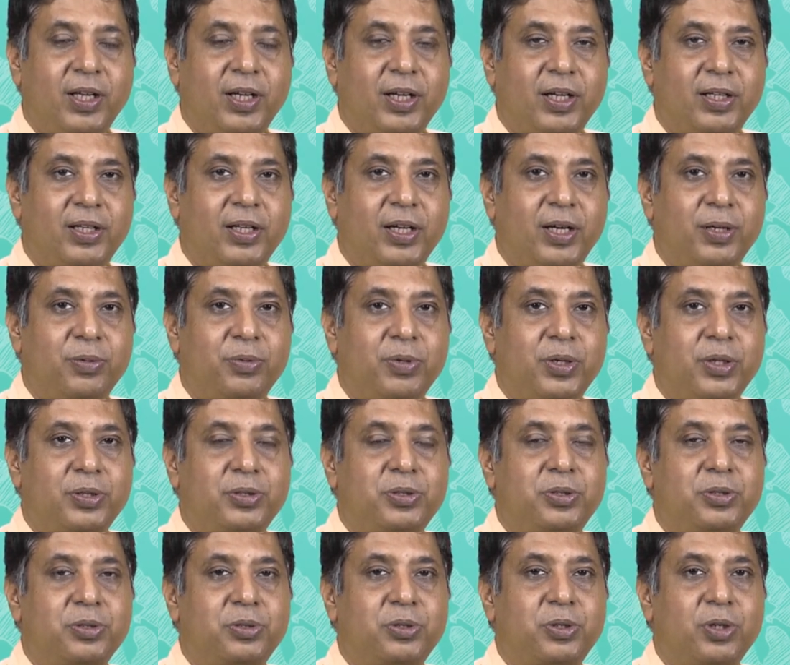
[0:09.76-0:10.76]
And I
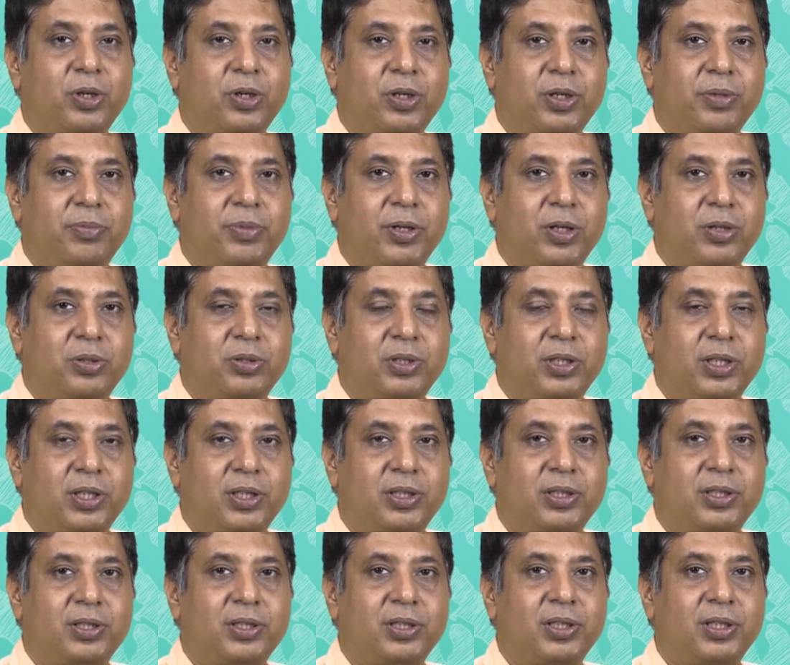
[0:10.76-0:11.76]
want to talk about
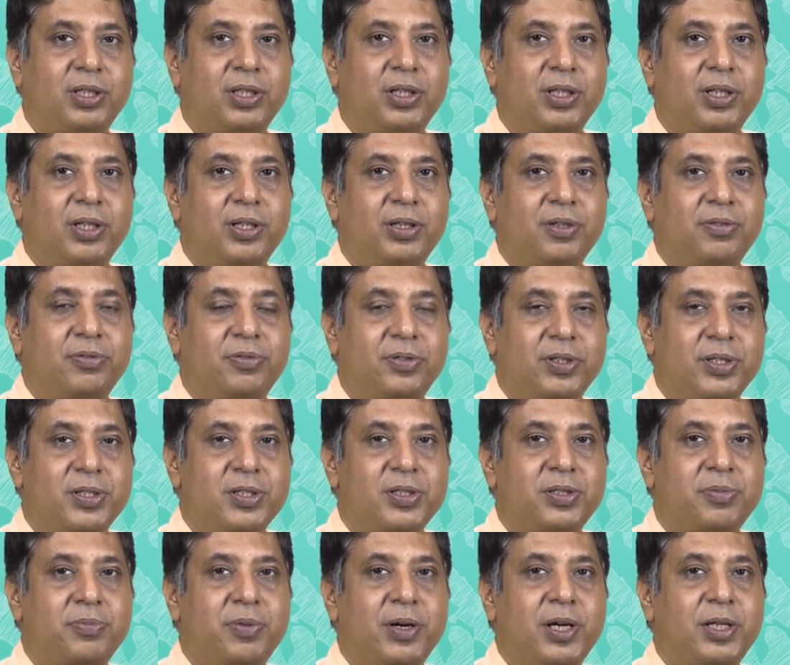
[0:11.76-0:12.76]
it
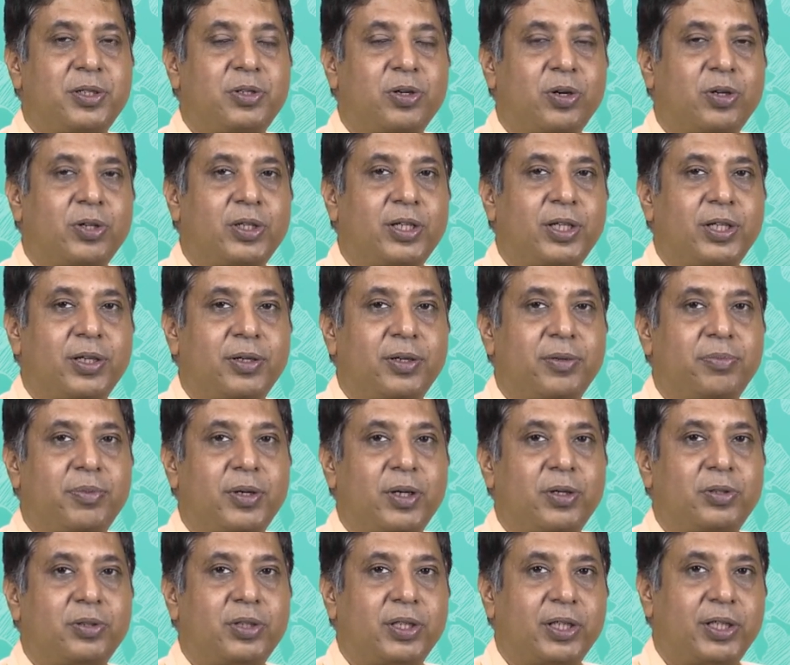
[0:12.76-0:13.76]
first by talking
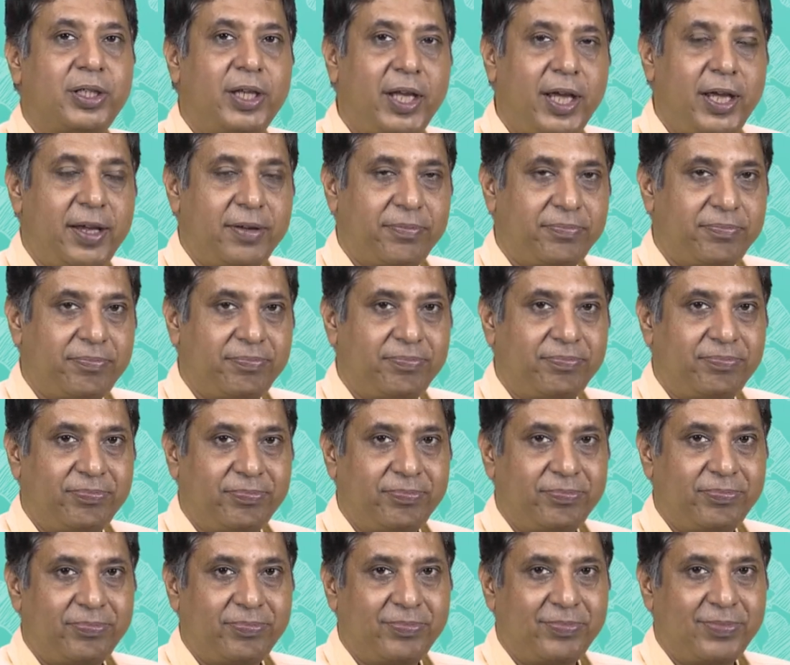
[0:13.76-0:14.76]
about a game.
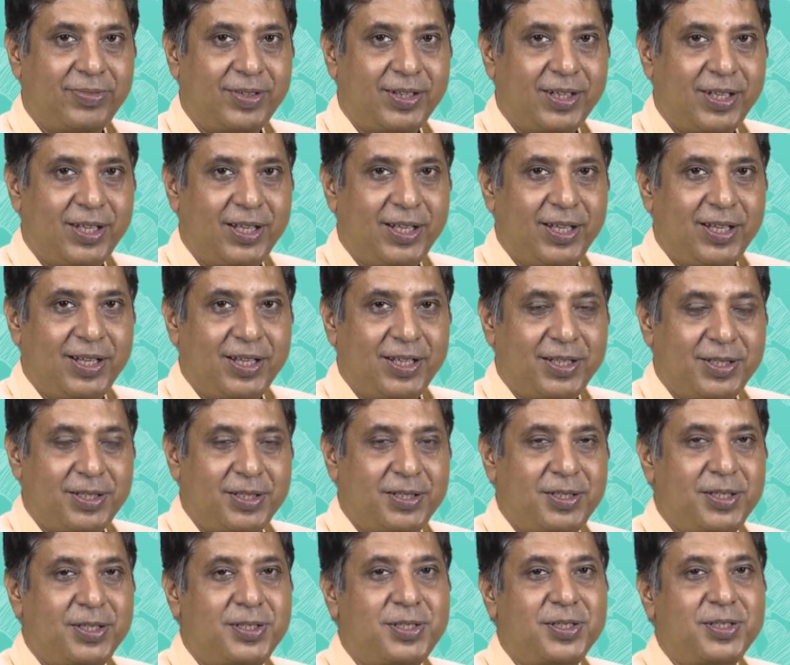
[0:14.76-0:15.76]

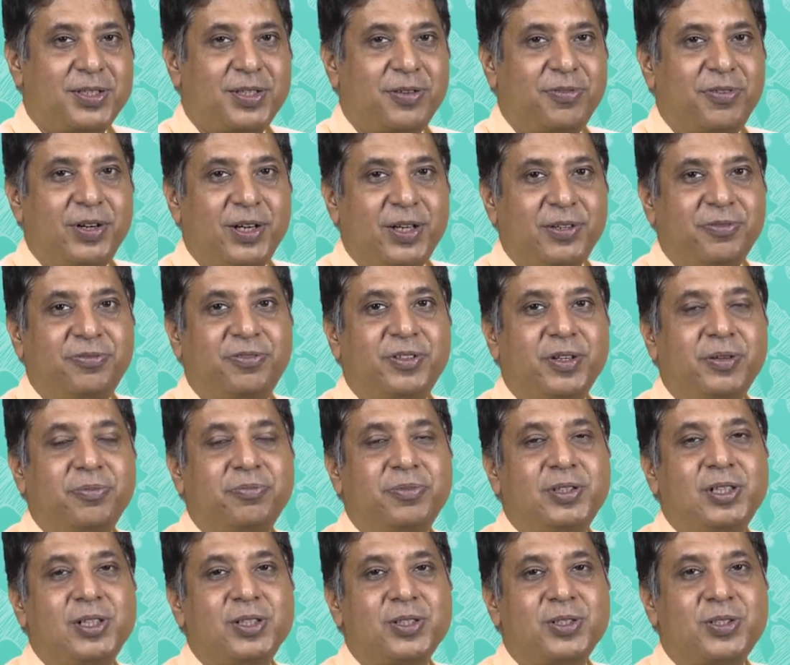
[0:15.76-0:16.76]
This is a very
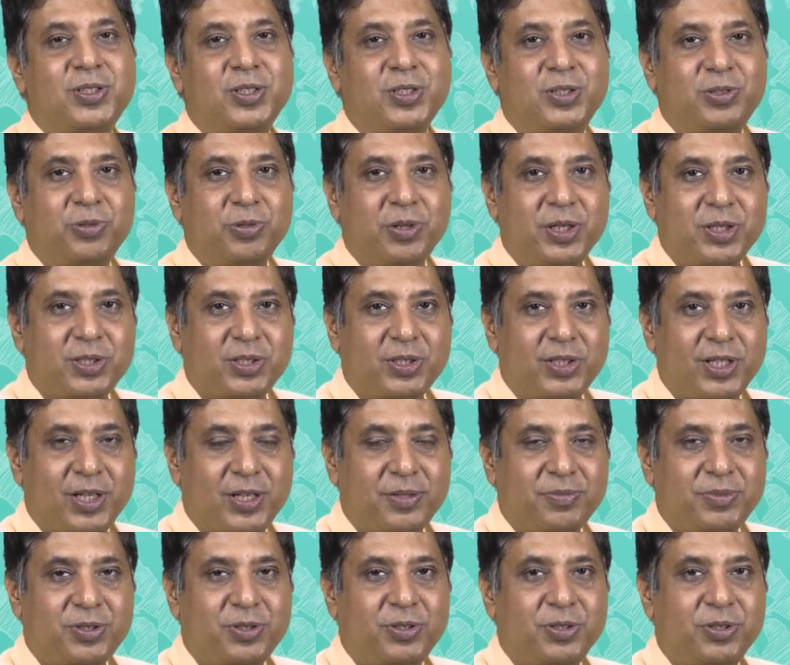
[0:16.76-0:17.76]
familiar situation,
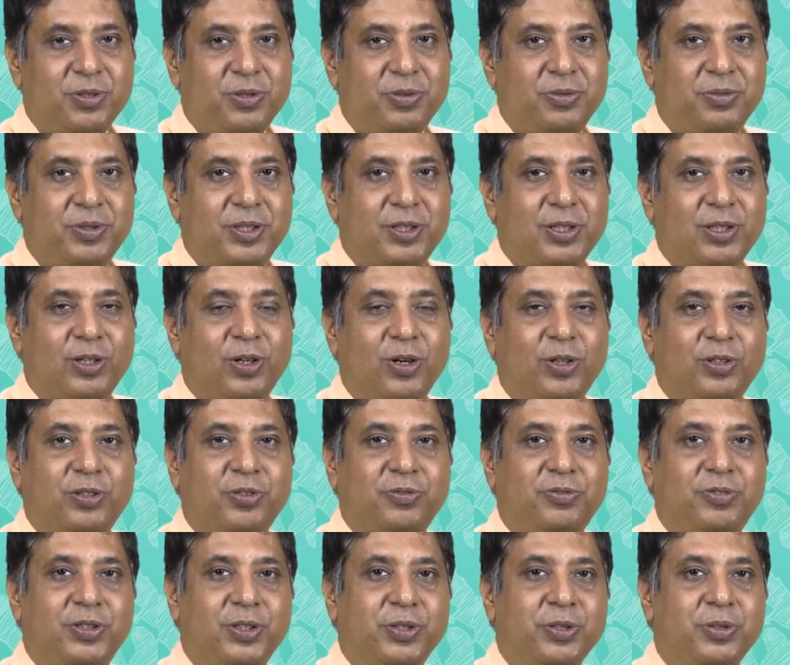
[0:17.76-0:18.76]
I am sure, with a lot
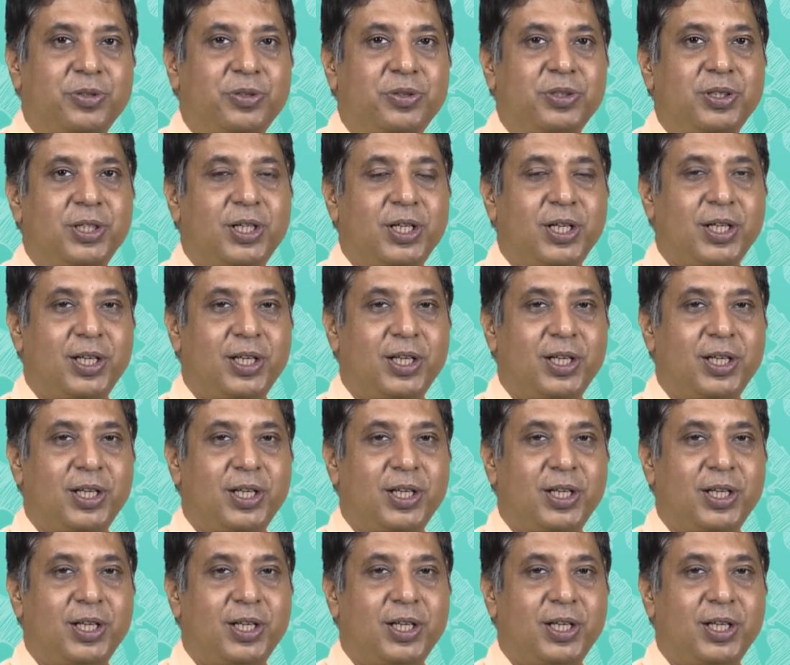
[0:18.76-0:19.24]
of you.